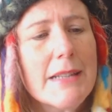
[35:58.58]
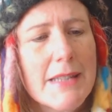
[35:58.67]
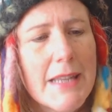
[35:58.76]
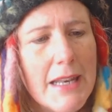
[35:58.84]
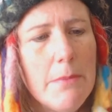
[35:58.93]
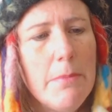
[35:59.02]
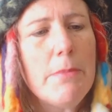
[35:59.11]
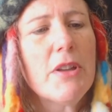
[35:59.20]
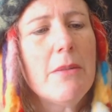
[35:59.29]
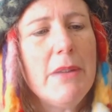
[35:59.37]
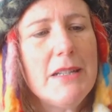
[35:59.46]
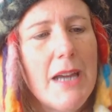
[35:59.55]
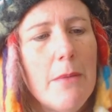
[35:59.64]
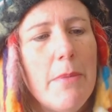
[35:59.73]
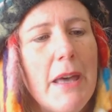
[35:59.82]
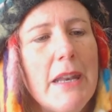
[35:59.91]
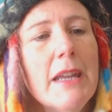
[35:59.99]
Yes, skinny people can be
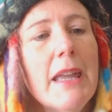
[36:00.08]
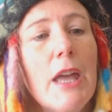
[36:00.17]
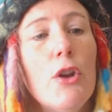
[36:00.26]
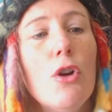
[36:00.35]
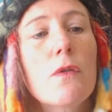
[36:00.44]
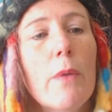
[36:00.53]
diabetic, and